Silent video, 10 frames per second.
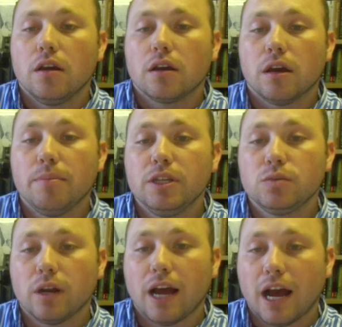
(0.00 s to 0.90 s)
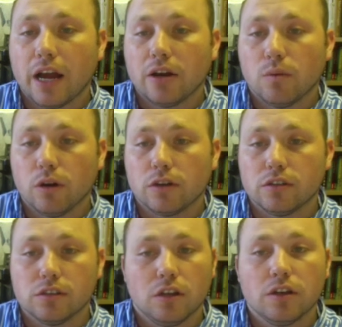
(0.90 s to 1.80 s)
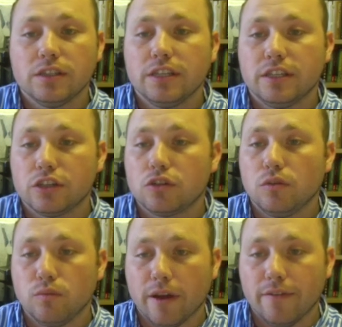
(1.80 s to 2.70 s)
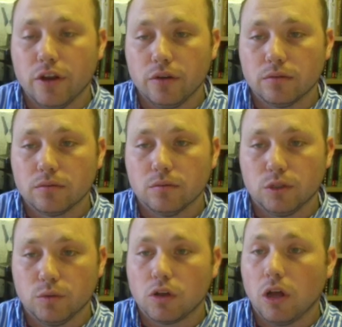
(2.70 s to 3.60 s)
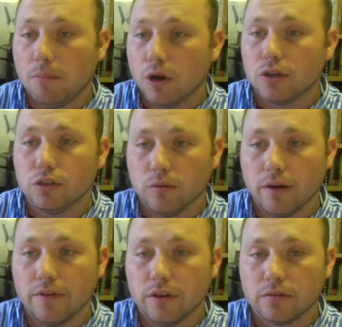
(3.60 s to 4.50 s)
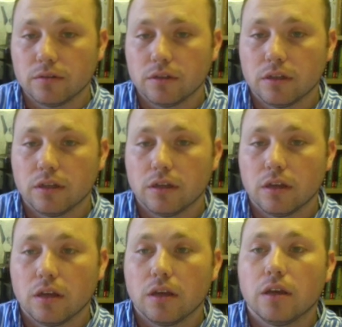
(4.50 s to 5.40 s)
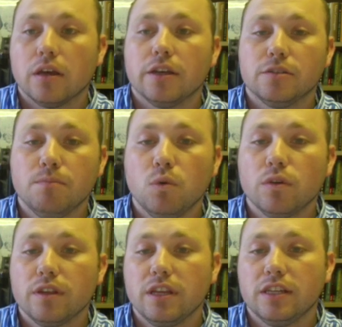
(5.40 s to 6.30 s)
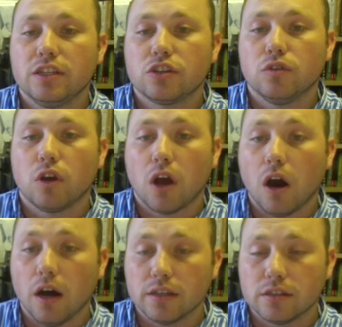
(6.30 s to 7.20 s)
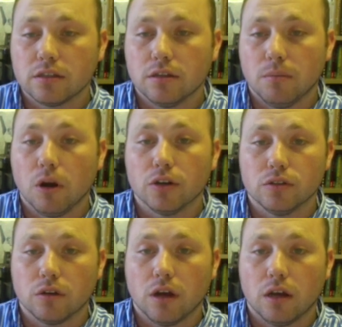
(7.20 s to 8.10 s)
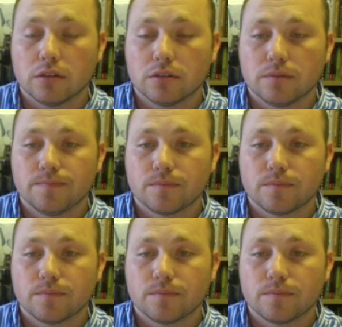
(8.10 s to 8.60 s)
Companies want to hire workers as long as the additional revenue, which we'll call marginal revenue, is more than the additional cost, the marginal cost.